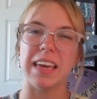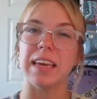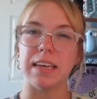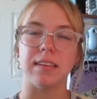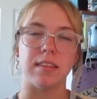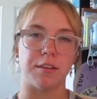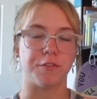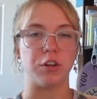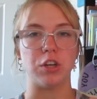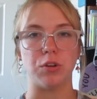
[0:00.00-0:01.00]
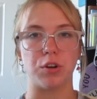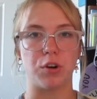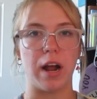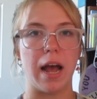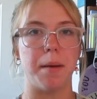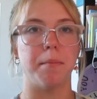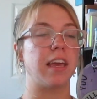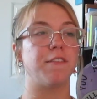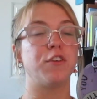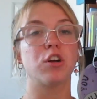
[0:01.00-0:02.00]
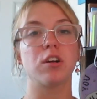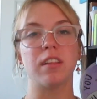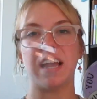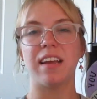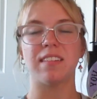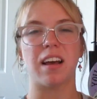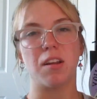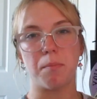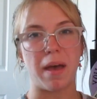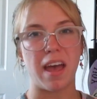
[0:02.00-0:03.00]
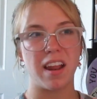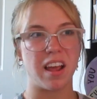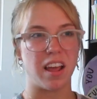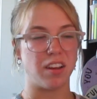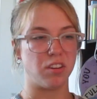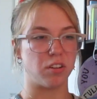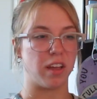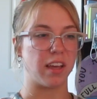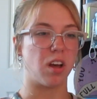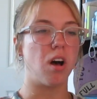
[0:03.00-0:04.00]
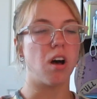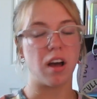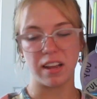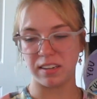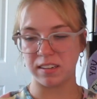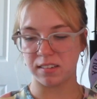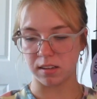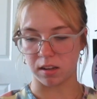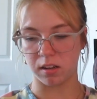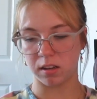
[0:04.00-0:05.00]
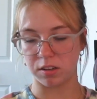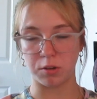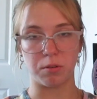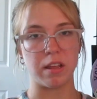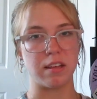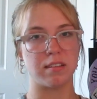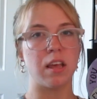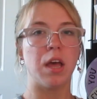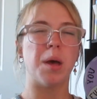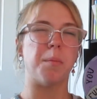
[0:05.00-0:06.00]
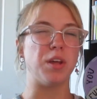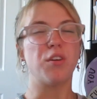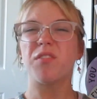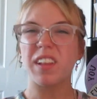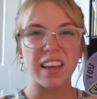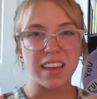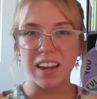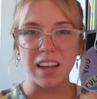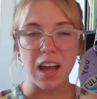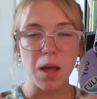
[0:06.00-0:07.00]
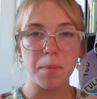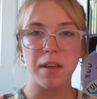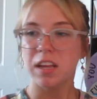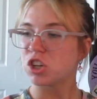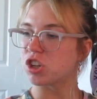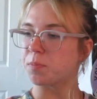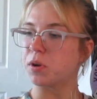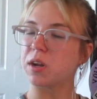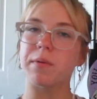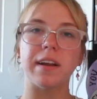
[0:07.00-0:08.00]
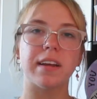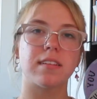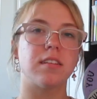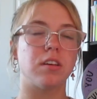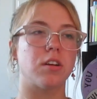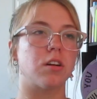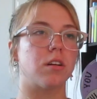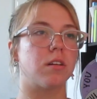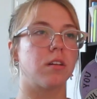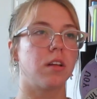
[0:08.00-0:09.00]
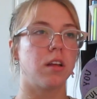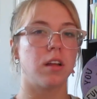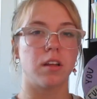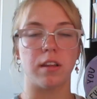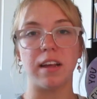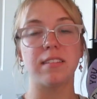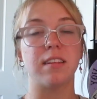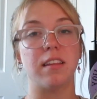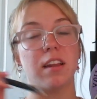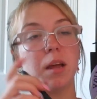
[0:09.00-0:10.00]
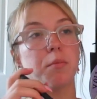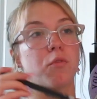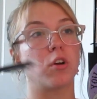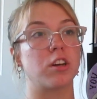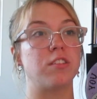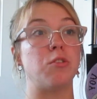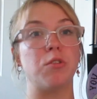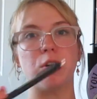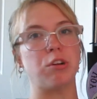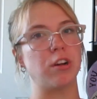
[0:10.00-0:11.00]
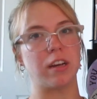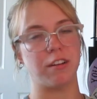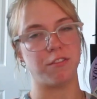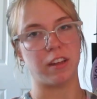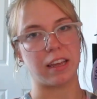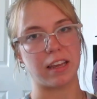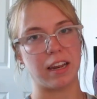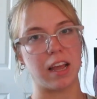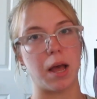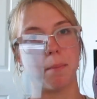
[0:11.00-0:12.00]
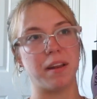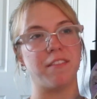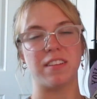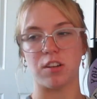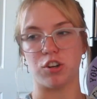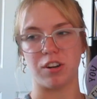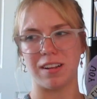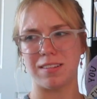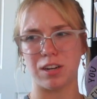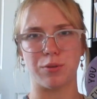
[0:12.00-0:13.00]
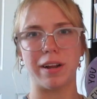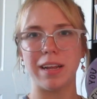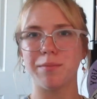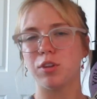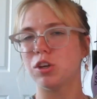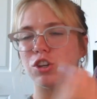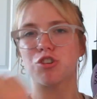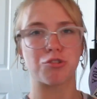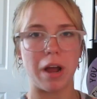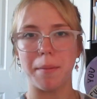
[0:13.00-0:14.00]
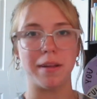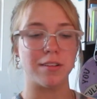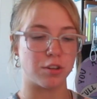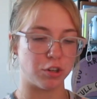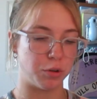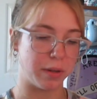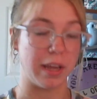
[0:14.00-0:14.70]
easy for you to grab. If you're laying down in bed and you're like, oh, I need to do this, but you don't feel like getting up, just put it right next to your nightstand the night before, because you know you're not going to feel like getting up. But if it's on your nightstand already, you can just grab it and start doing